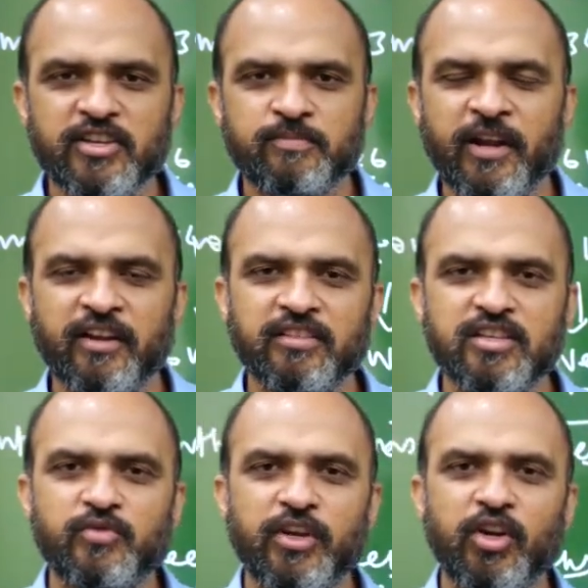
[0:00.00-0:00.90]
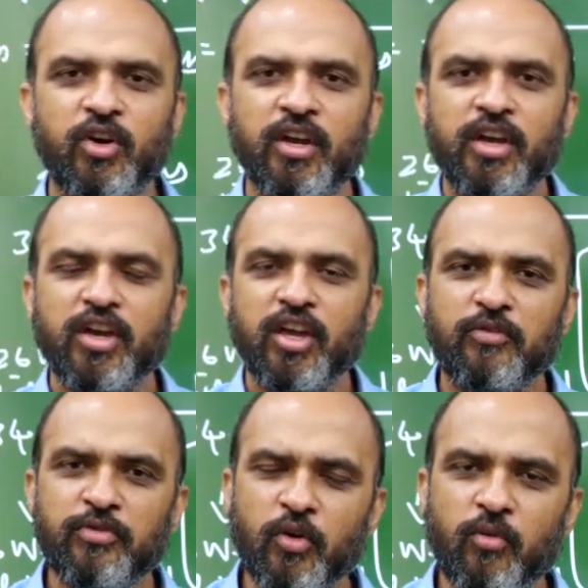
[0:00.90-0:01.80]
have explained in this video.
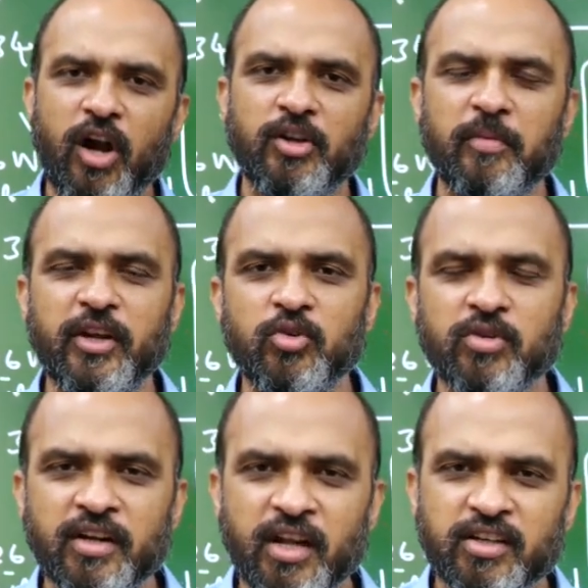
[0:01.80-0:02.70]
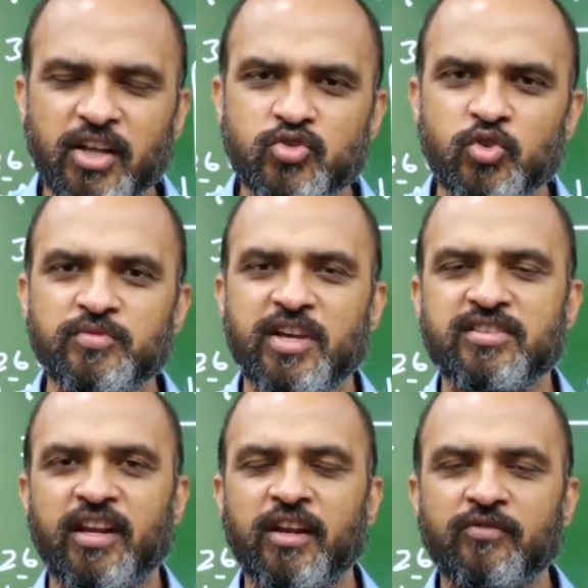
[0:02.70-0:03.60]
If you want me to conduct a Zoom
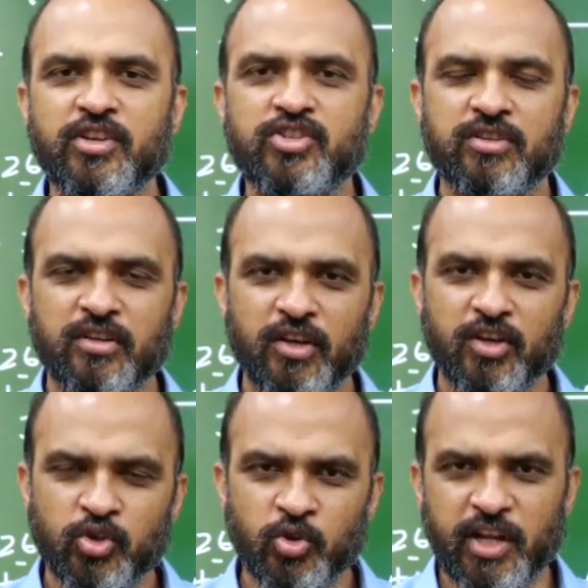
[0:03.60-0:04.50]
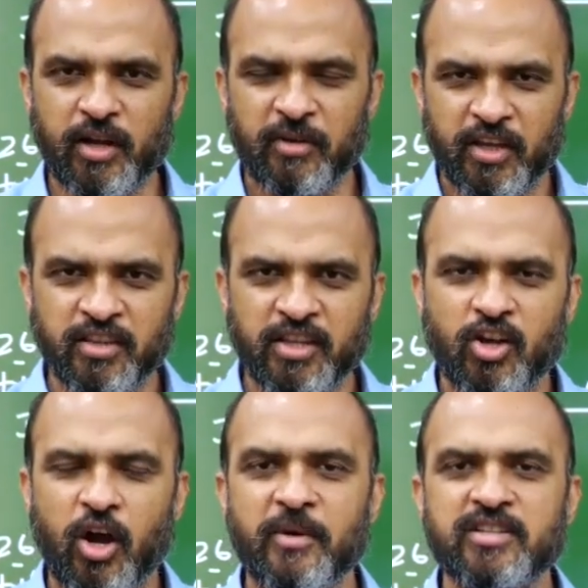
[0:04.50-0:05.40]
session in which you tell me in the
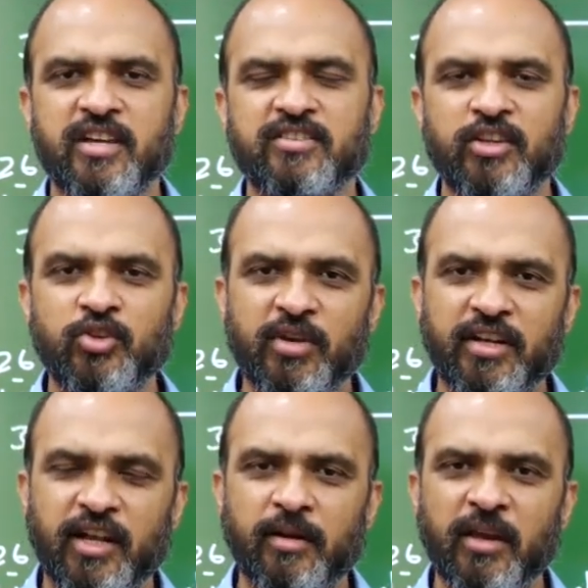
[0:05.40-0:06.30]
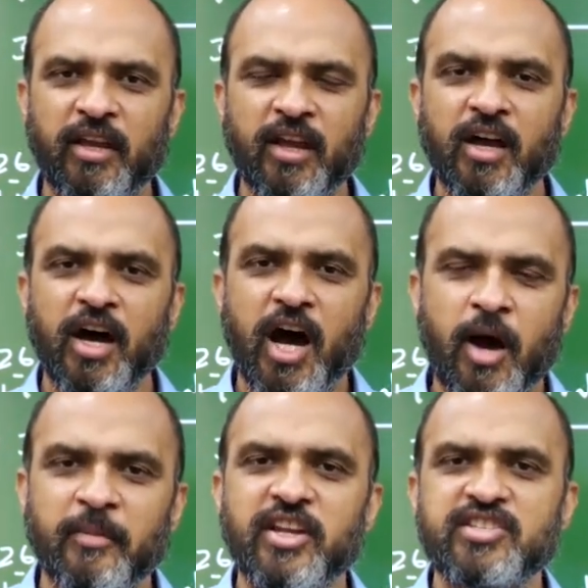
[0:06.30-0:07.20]
comment section, you can tell me
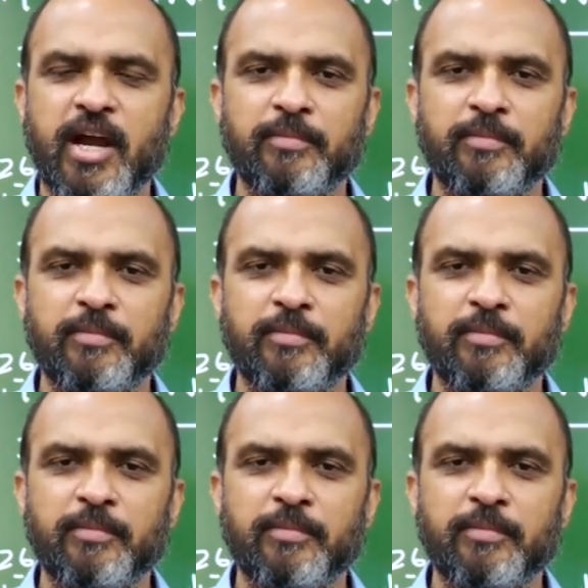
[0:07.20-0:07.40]
how many